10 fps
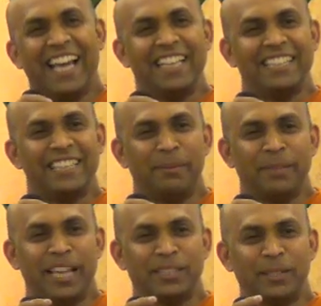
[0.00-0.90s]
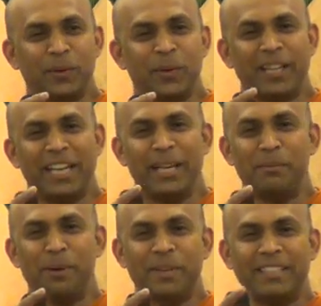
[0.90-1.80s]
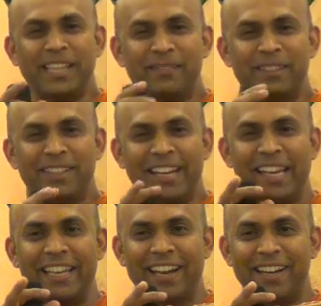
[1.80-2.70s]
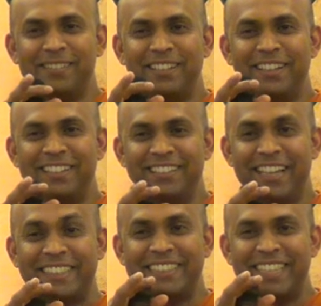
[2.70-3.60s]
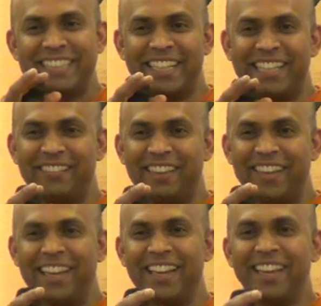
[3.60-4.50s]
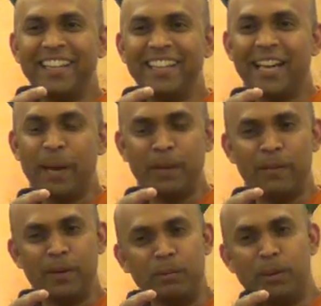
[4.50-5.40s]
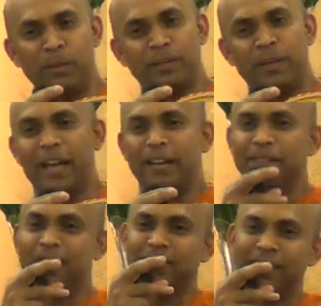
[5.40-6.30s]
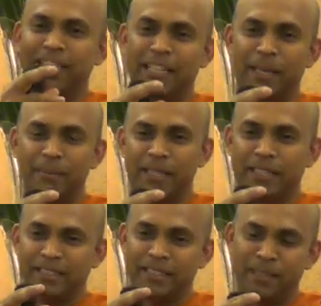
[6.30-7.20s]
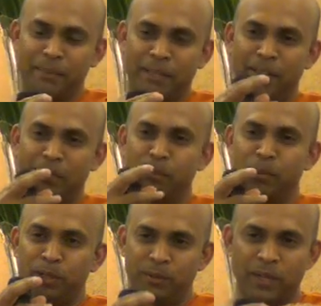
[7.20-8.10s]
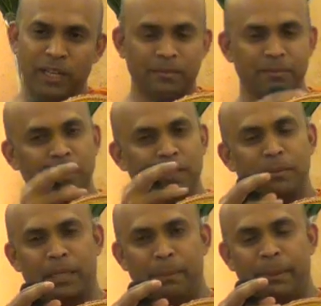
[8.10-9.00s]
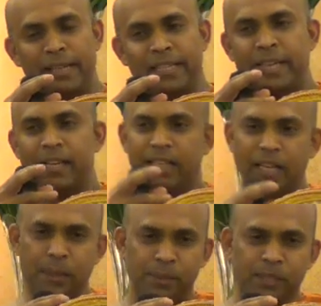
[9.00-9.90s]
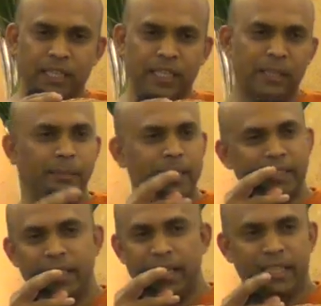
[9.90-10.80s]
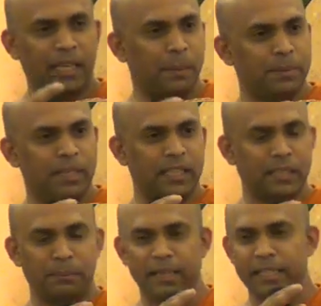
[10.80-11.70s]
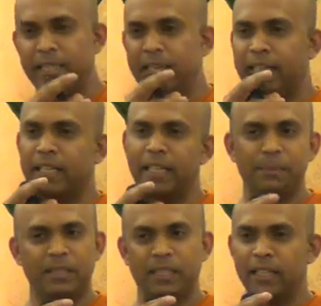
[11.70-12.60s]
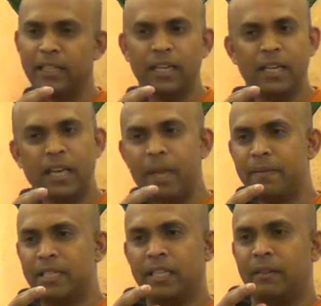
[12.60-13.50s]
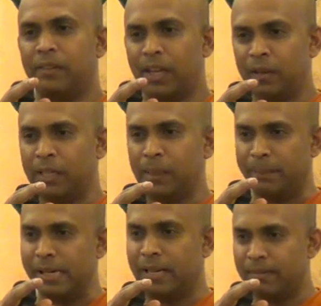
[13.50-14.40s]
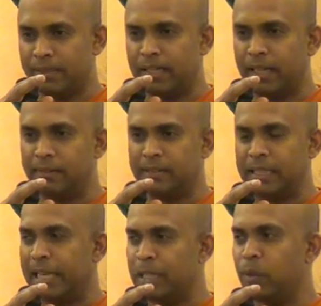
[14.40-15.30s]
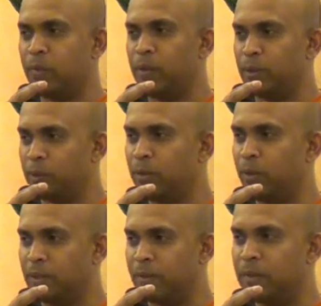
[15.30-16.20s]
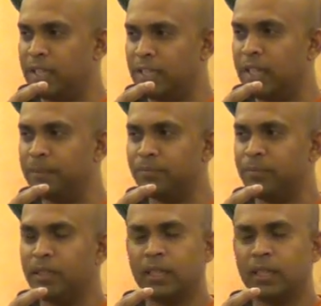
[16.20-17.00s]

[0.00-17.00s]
And I mean, there's no really moment that we really kind of exist in a way. I mean, every moment we are every moment we are rebuilding and collapsing, rebuilding, collapsing, rebuilding and collapsing. Every time we had to rebuild ourselves, and that is what we do all the time.